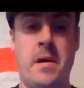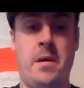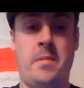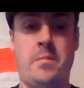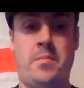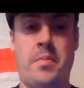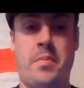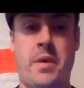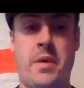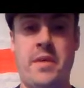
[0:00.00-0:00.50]

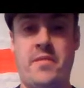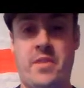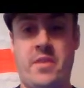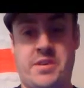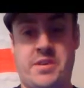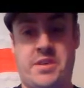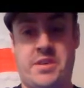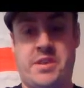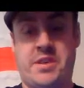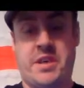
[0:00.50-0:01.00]
Brie
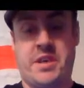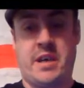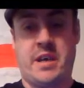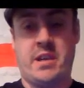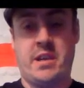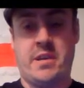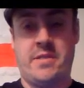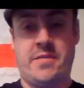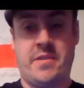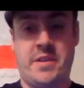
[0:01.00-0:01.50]
versus
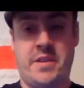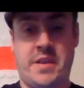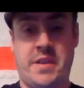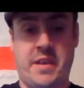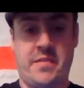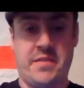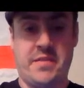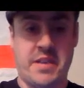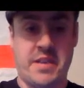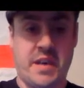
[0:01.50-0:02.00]
Charlotte for the
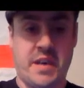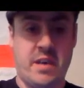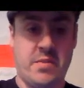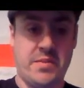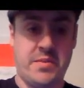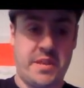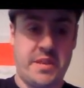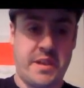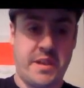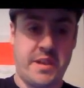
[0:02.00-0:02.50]
Divas title
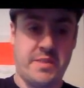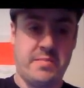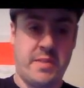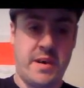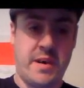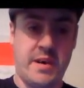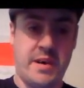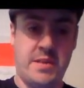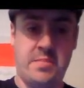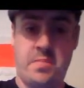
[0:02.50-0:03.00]
was the next
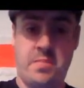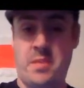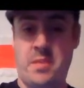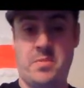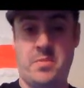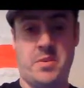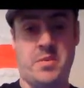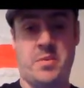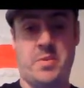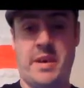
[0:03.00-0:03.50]
match. Pretty
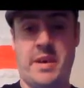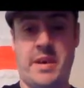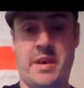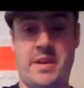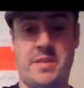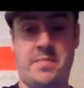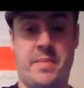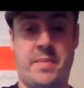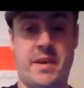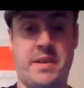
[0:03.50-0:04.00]
much what I
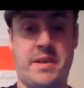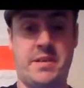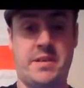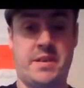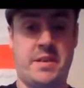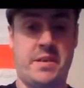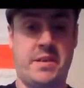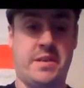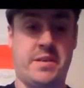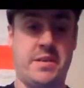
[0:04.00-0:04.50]

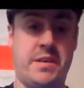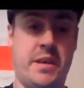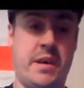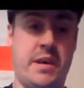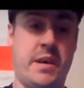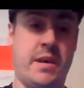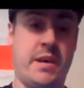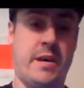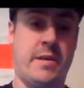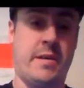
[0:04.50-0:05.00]
expected.
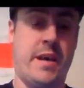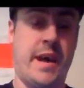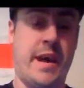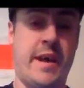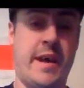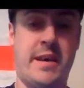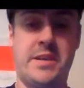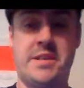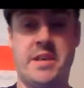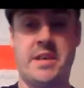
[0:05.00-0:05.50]

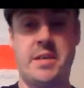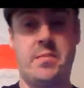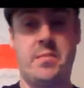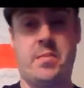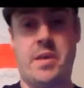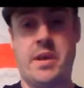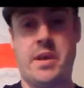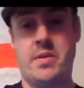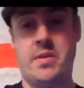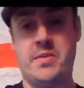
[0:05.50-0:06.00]
Hate seeing
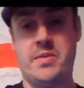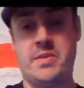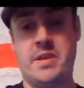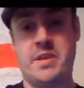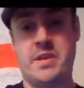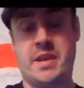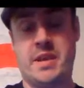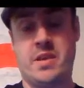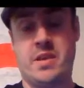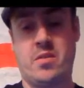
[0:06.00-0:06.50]
Brie
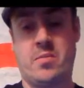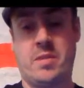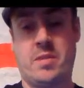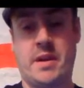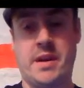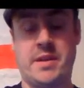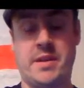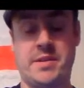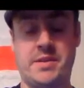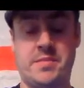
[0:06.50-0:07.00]
using Daniel
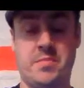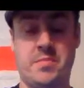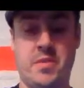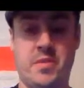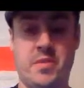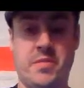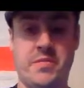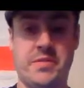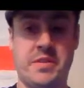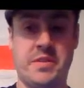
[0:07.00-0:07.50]
Bryan's
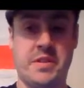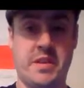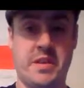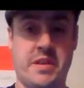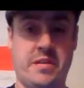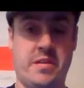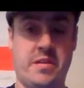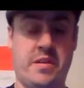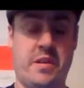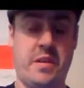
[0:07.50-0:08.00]
moves,
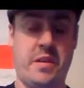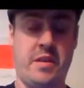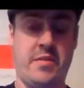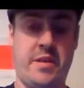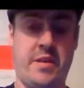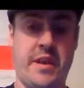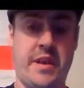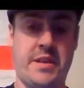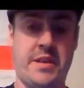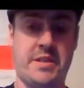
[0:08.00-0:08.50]
the
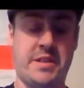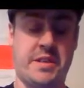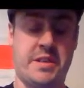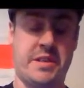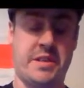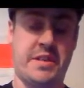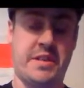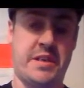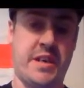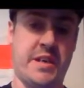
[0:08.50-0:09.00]
kicks to
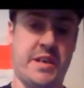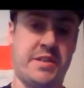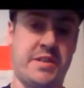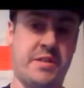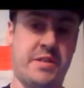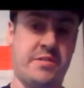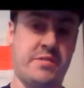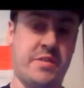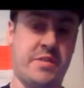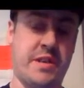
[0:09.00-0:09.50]
the
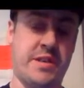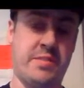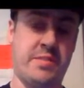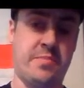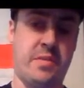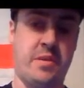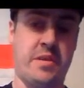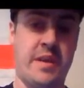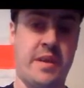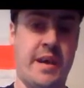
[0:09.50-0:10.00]
chest and trying to
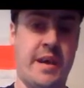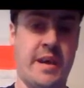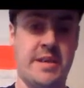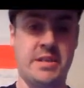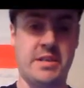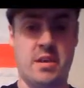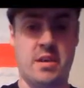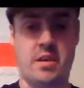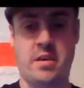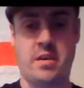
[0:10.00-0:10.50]
put on the
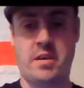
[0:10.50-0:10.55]
yes lock.